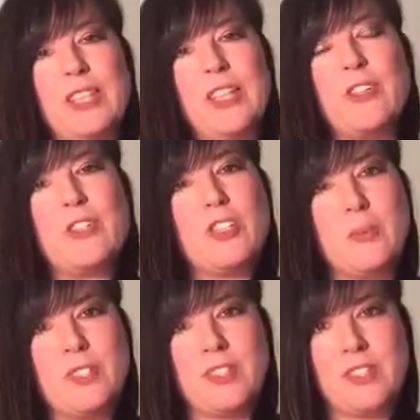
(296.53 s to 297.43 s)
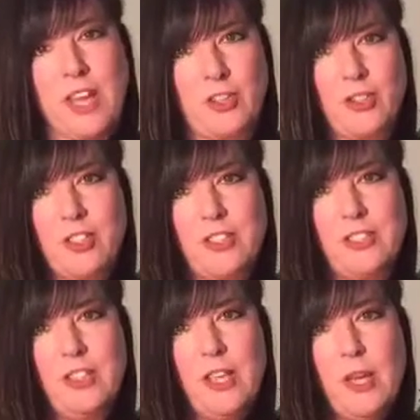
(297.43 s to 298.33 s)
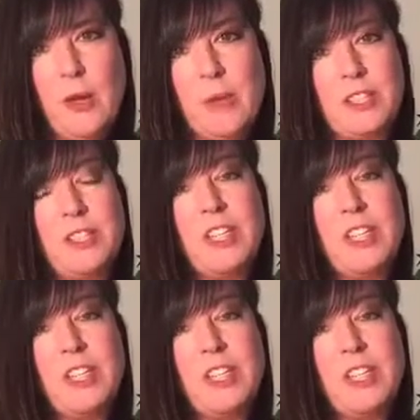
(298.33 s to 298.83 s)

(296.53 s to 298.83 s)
Leadership is essential, but